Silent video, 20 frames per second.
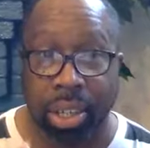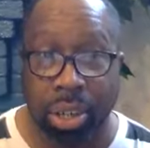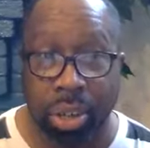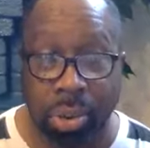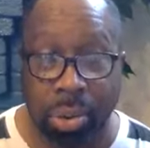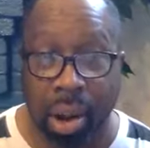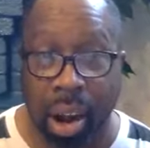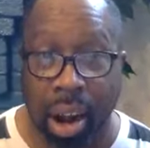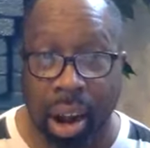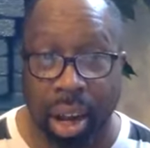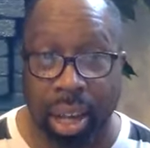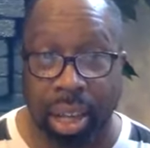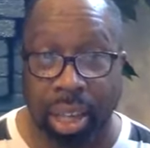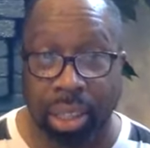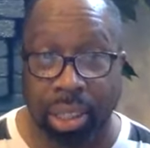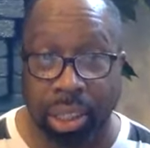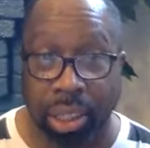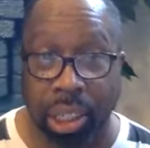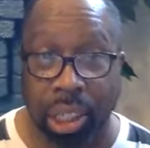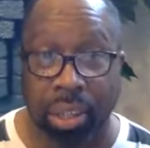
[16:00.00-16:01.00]
You are
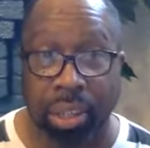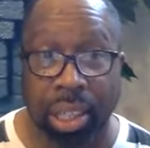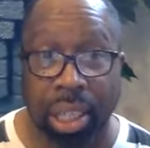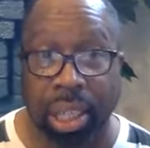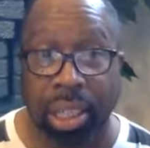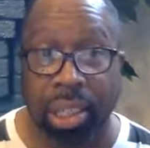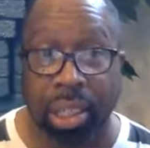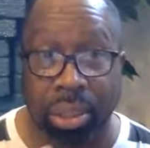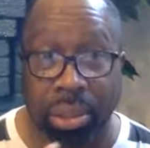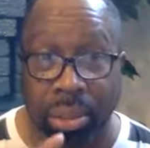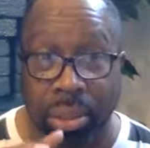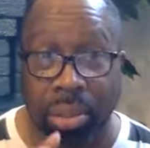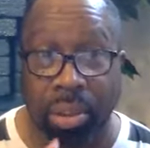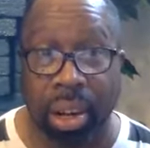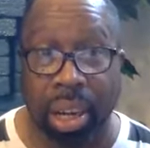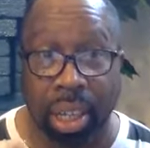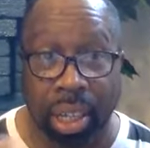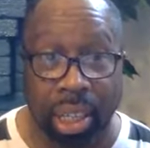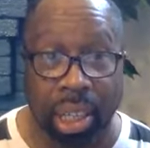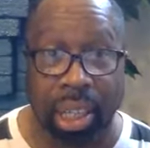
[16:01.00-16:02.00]
in journey to
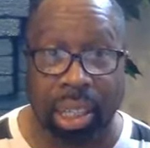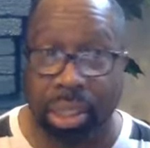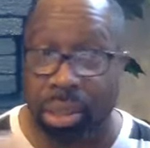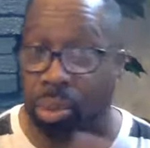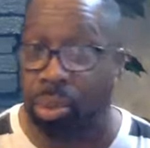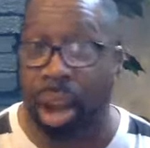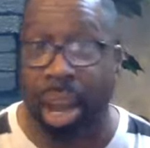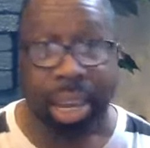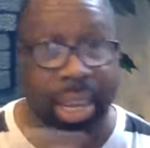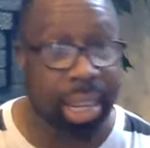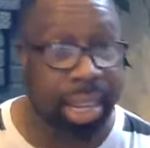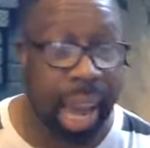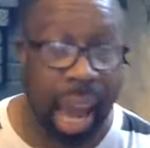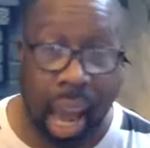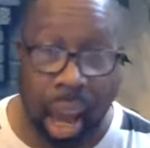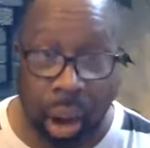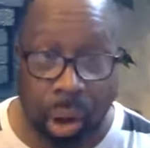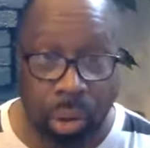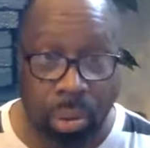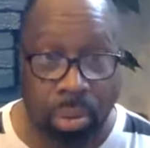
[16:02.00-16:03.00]
greatness right
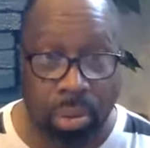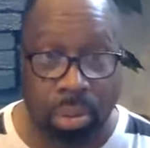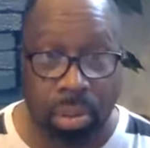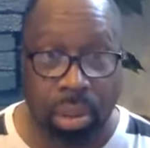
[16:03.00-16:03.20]
now.